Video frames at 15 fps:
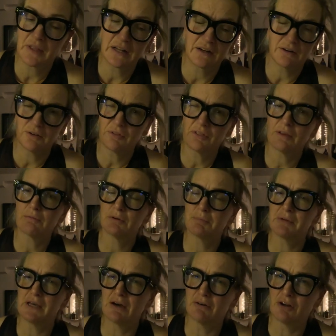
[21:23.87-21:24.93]
and I don't think we'll
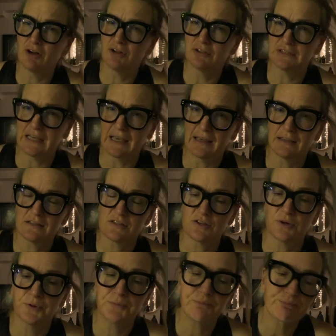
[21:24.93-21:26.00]
be out all day.
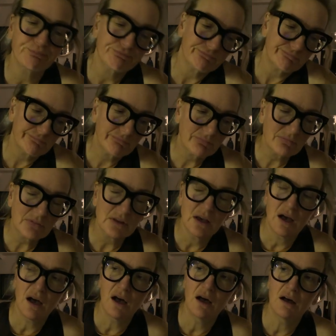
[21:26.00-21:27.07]
So
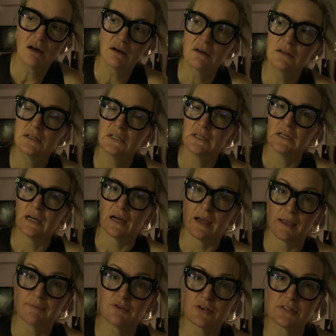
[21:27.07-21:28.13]
I
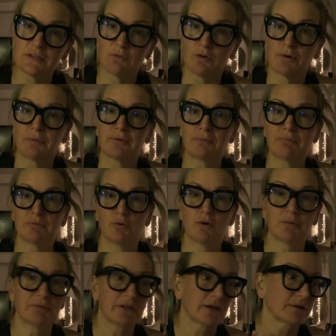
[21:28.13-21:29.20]
am dressing
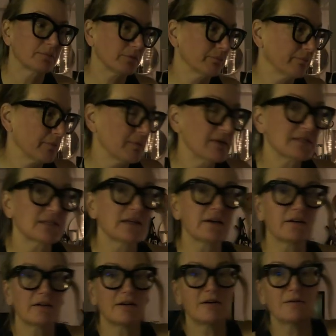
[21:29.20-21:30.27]
warmly. I've got my base
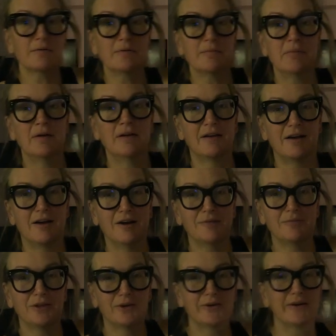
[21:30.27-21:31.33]
layer on,
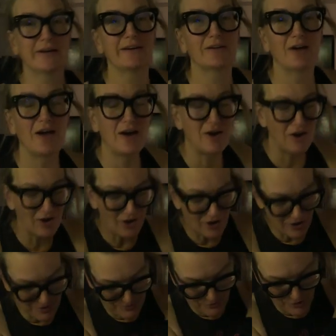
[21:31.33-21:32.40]
arm